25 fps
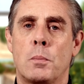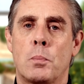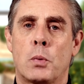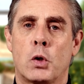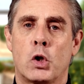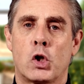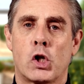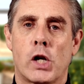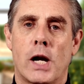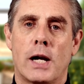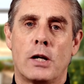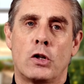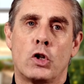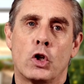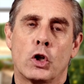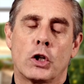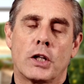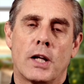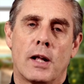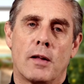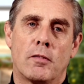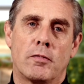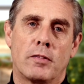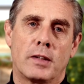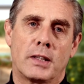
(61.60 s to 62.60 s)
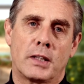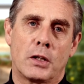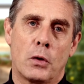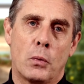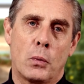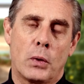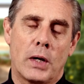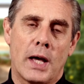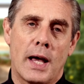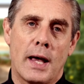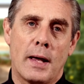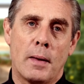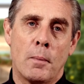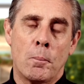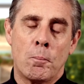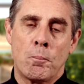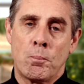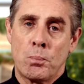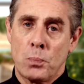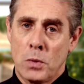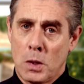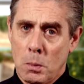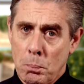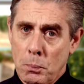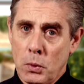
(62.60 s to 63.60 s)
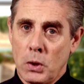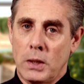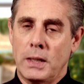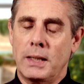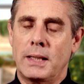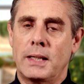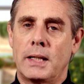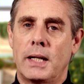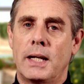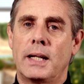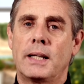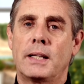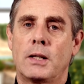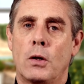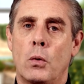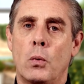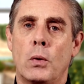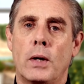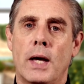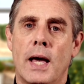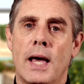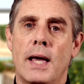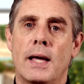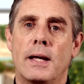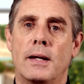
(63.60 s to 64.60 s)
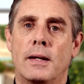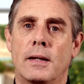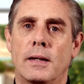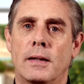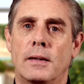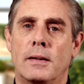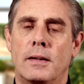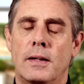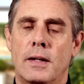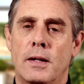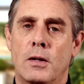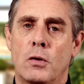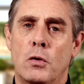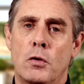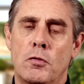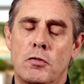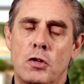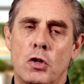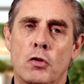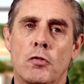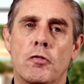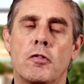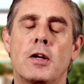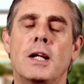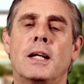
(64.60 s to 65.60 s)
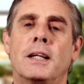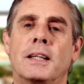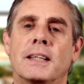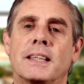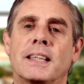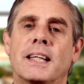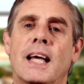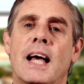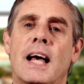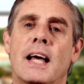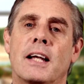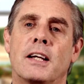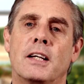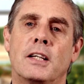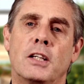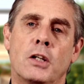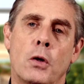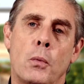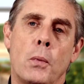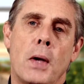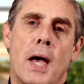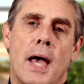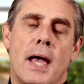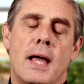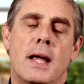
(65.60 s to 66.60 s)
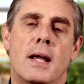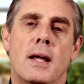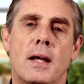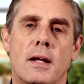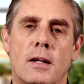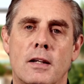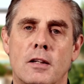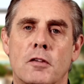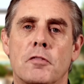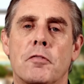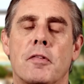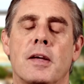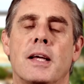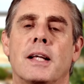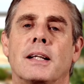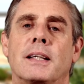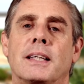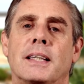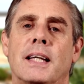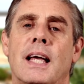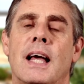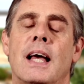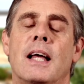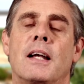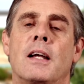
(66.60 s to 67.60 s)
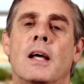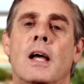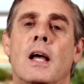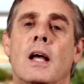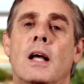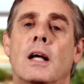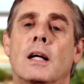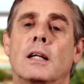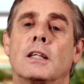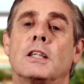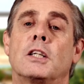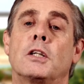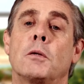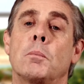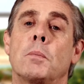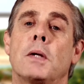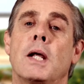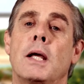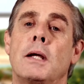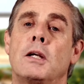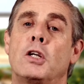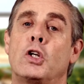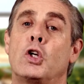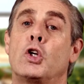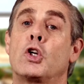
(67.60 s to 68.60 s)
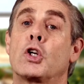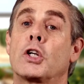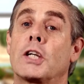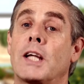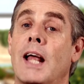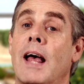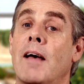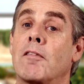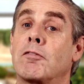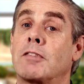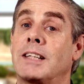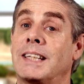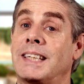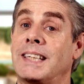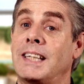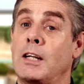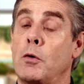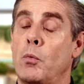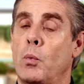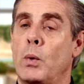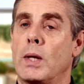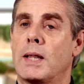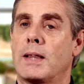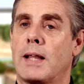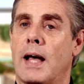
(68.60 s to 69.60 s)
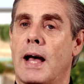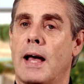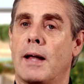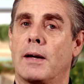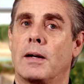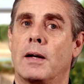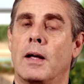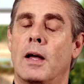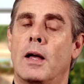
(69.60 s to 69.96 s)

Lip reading: project yourself as okay. But it's okay. If you're feeling sad, it's okay to feel sad. And sometimes you just have to sit with that.